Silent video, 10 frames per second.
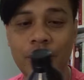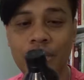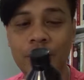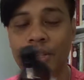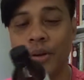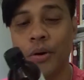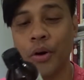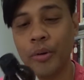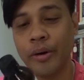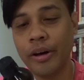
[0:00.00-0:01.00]
in
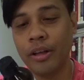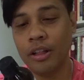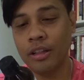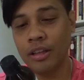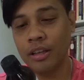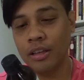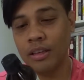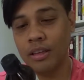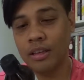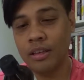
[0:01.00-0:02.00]
jojoba oil.
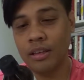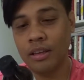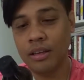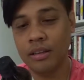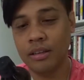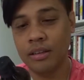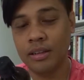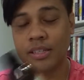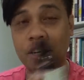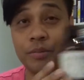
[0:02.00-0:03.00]

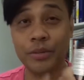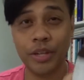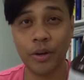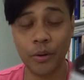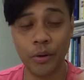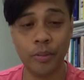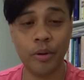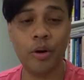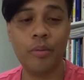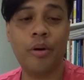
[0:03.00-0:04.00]
It's 100%
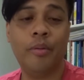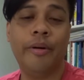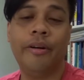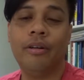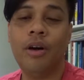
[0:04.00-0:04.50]
jojoba.